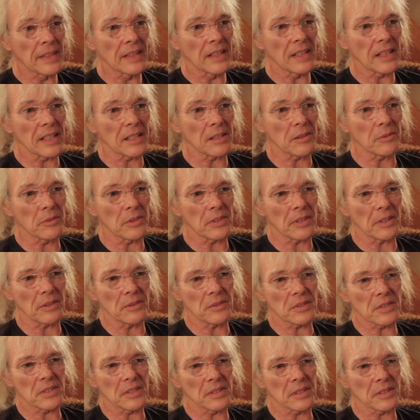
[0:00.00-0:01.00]
He
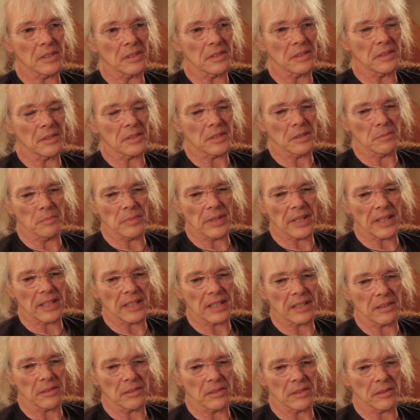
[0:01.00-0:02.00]
used to
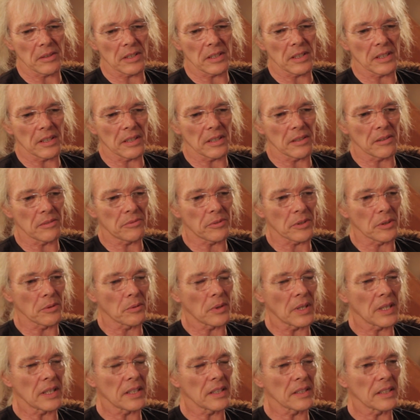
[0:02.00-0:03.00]
play for a
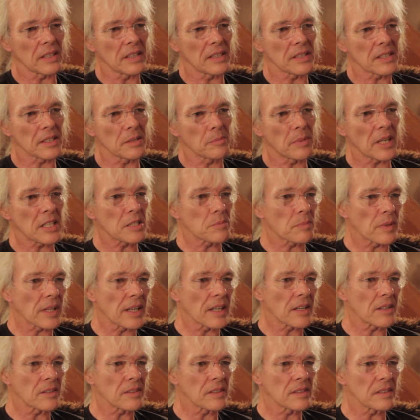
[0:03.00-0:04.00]
while as the bass
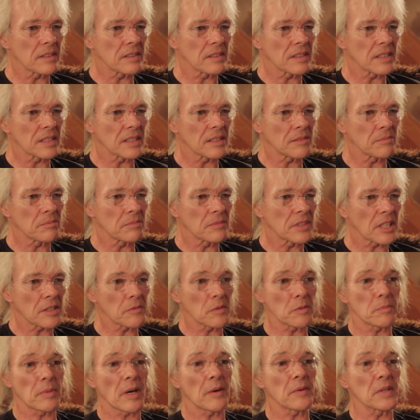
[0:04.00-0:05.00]
player in
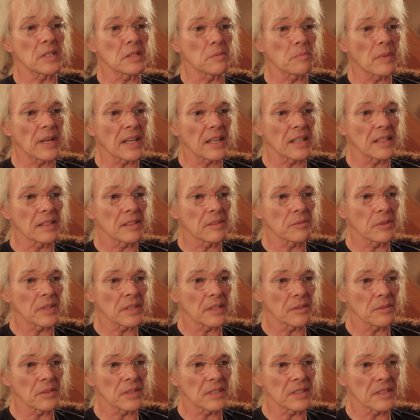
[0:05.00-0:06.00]
David Bowie's band when
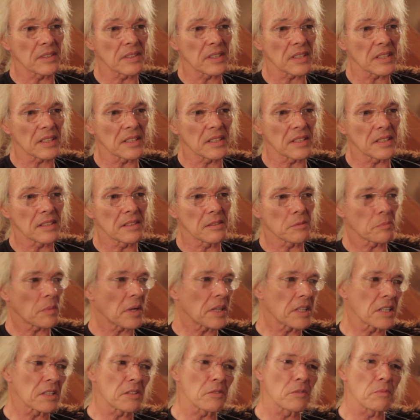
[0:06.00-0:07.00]
he was doing the
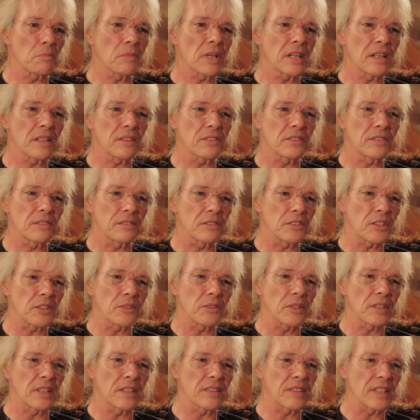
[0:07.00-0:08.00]
Spiders from Mars tour,
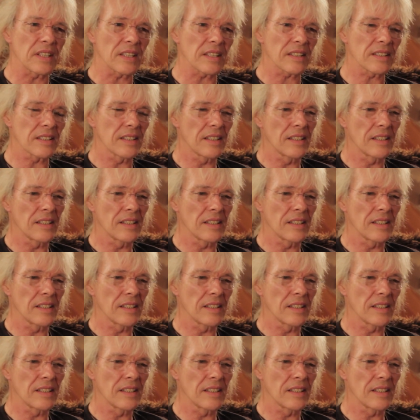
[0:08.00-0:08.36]
I think,